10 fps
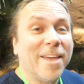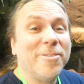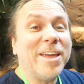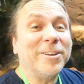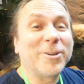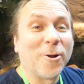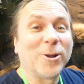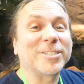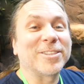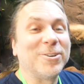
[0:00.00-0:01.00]
And then of
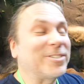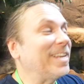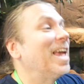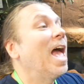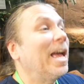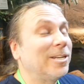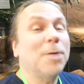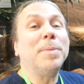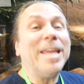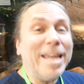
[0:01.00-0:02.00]
course Lucy ended
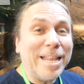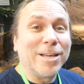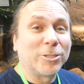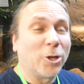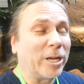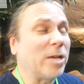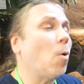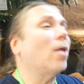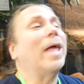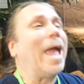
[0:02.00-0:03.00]
up eating a turkey.
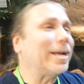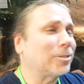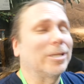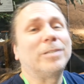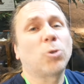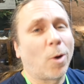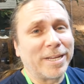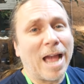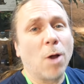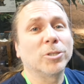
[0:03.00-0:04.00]
Well, actually
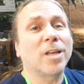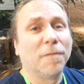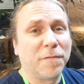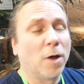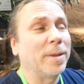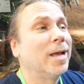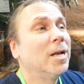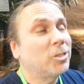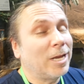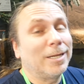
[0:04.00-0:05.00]
20 hours of filming,
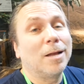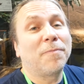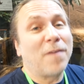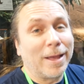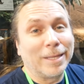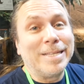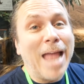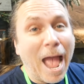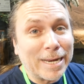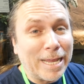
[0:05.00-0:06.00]
she ended up finally
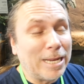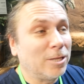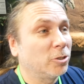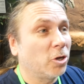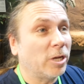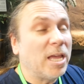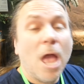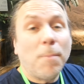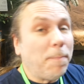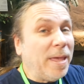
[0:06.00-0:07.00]
not eating the turkey,
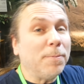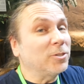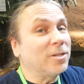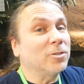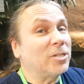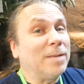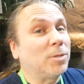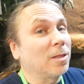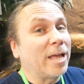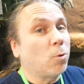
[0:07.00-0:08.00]
but people still seem
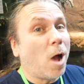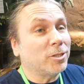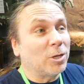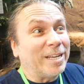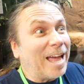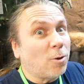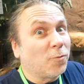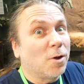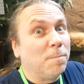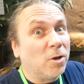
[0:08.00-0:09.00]
to like watching. It got
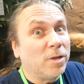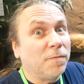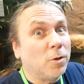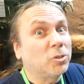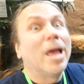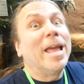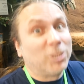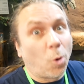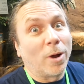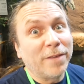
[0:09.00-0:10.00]
over 1 million views in
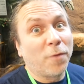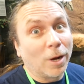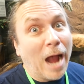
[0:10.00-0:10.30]
24